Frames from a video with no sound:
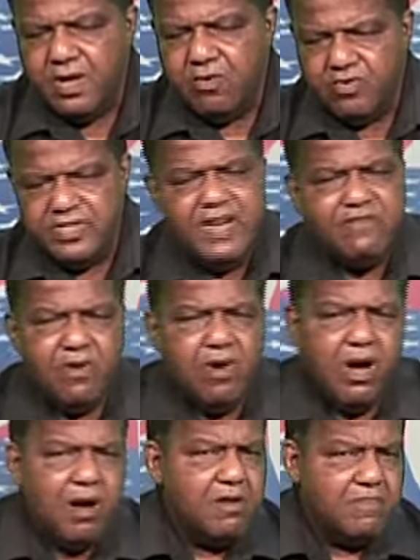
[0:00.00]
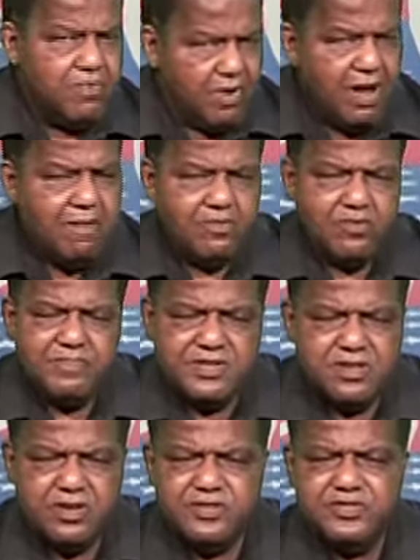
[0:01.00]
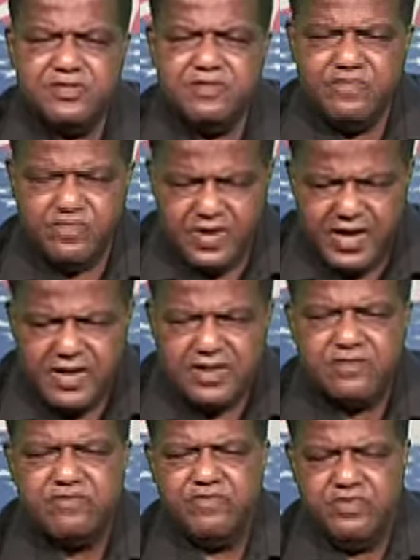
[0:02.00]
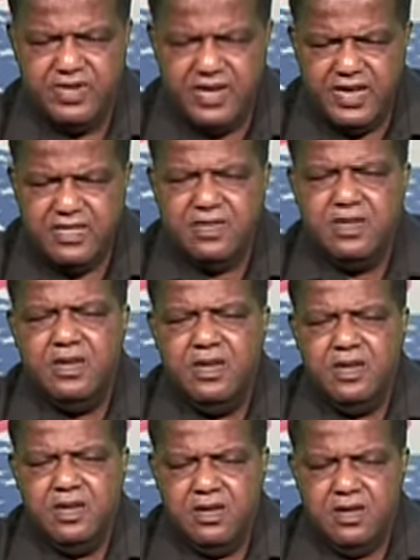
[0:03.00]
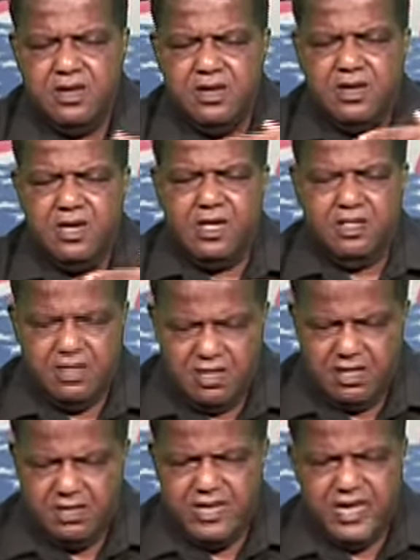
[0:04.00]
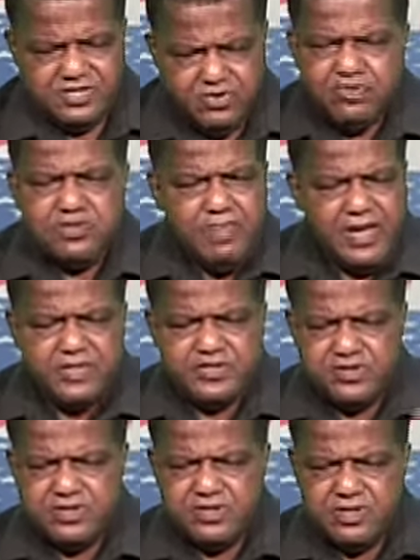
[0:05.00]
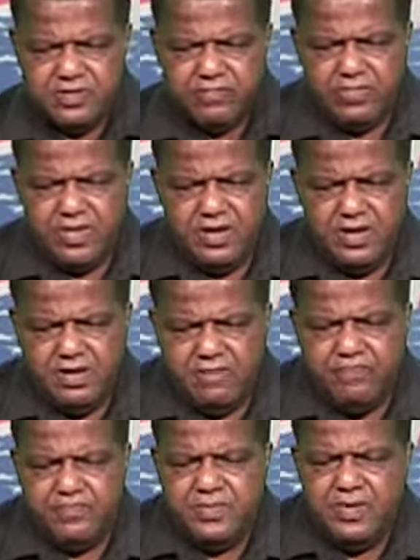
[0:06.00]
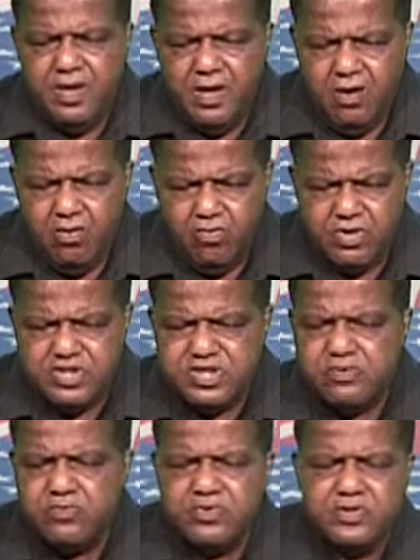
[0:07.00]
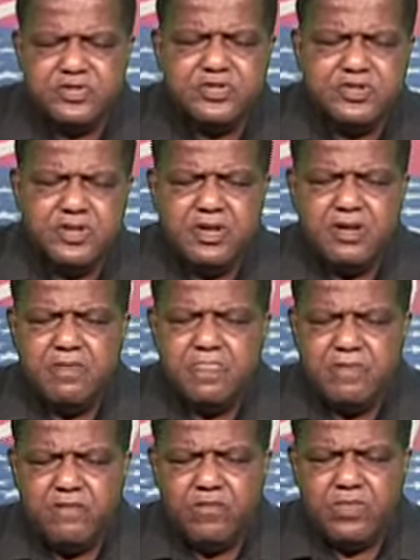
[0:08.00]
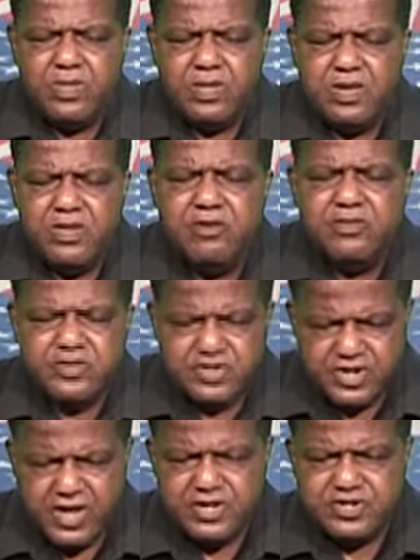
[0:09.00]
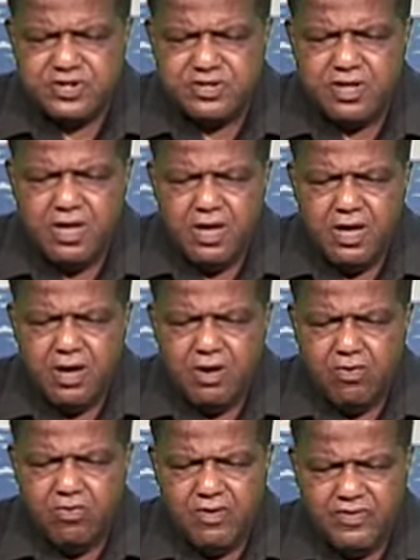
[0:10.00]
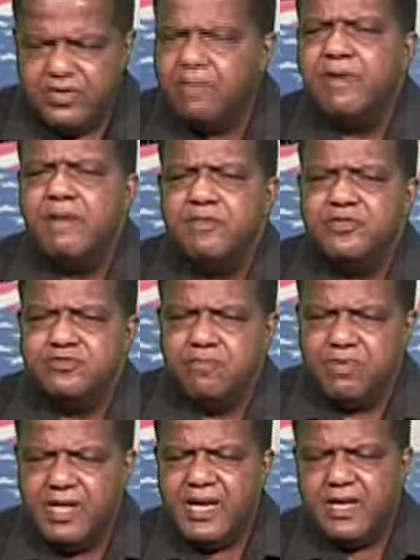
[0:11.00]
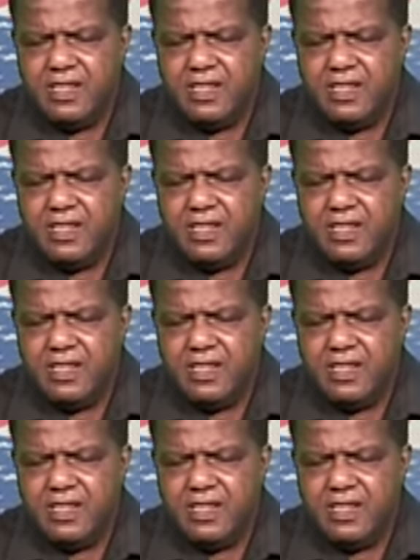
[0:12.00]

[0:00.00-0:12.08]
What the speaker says: would have a hard problem because of the fact that, as it was mentioned when she was in her discussion with some members of Black